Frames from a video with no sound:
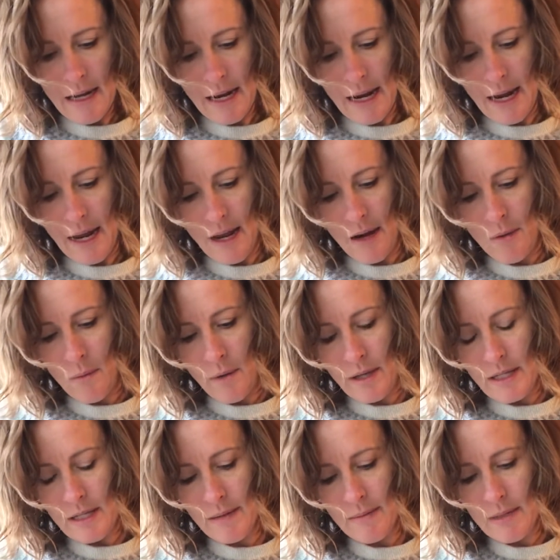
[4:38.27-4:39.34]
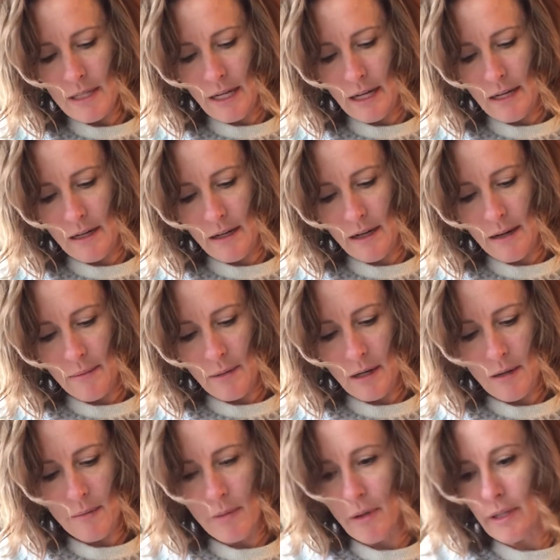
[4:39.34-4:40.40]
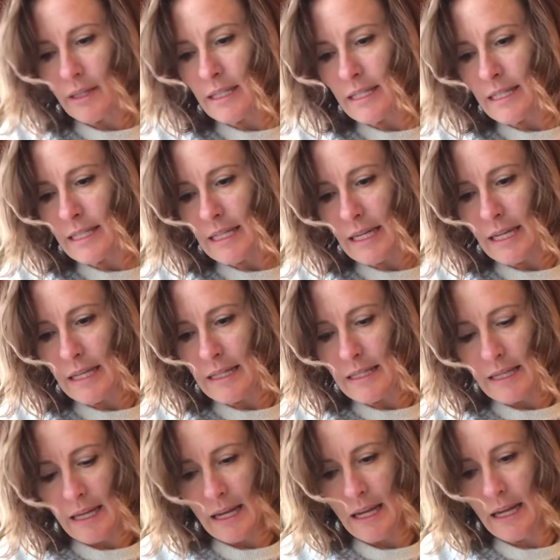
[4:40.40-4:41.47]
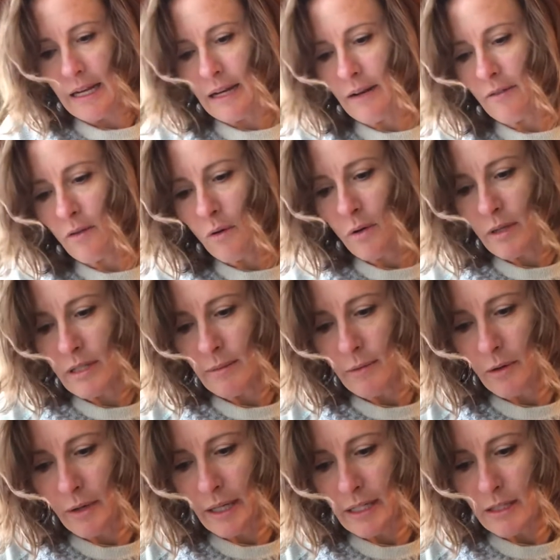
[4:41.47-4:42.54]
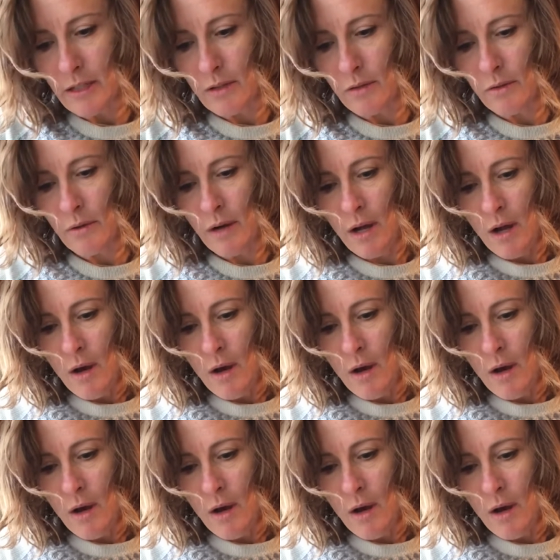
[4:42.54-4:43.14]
and once I'm done, I'm going to put the seeds in, and of course I'm going to